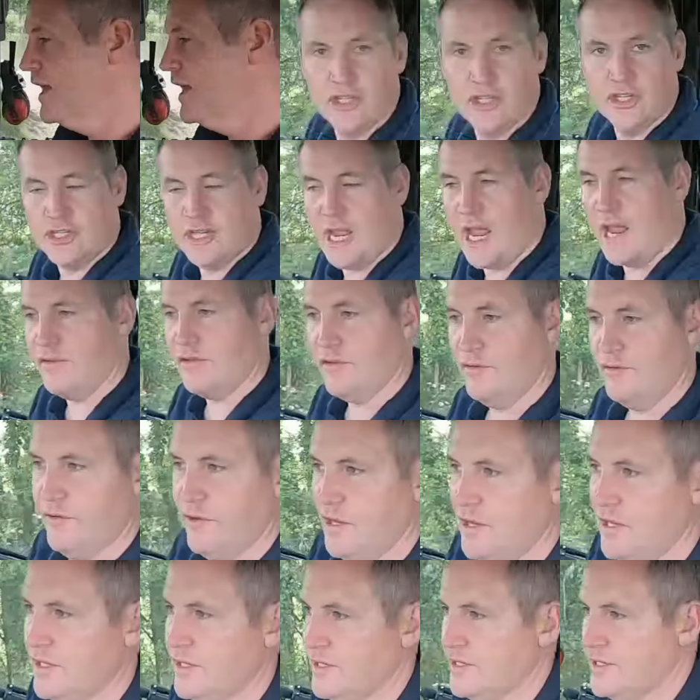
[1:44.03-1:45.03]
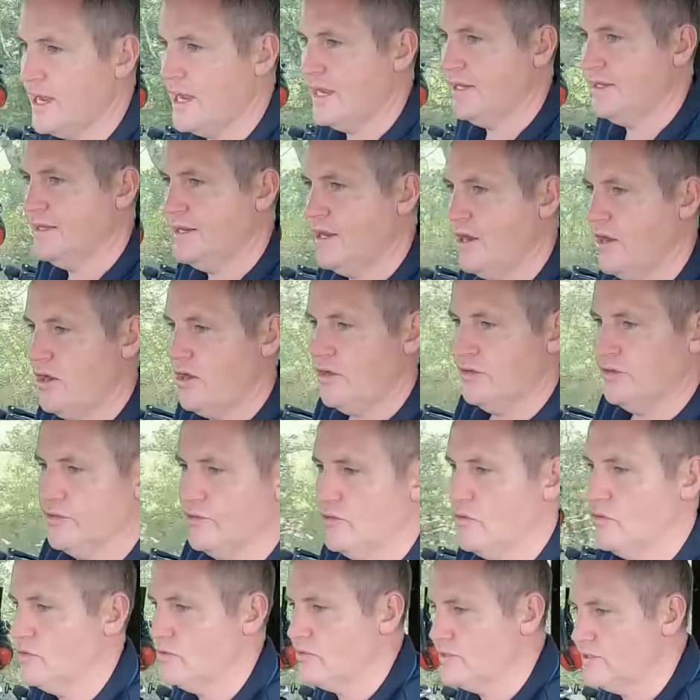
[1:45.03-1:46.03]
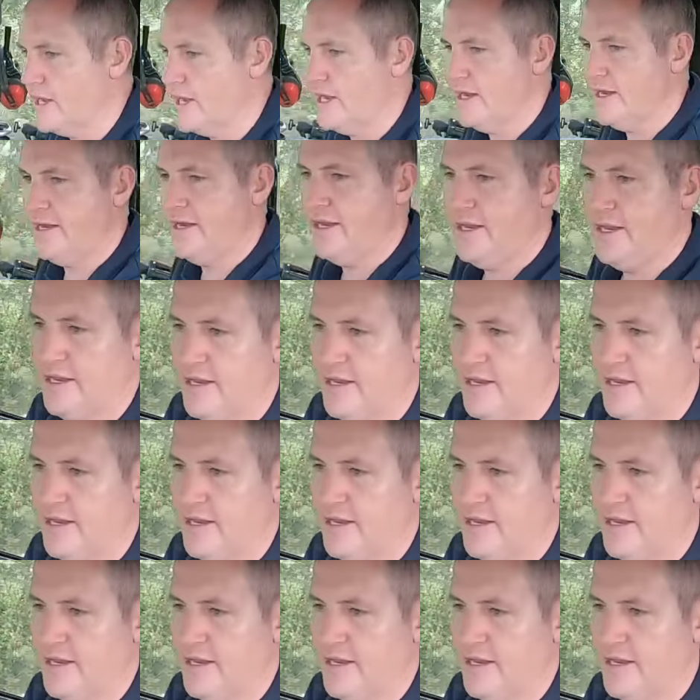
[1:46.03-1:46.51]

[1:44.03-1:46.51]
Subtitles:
Just after filling the tank there along the roadside,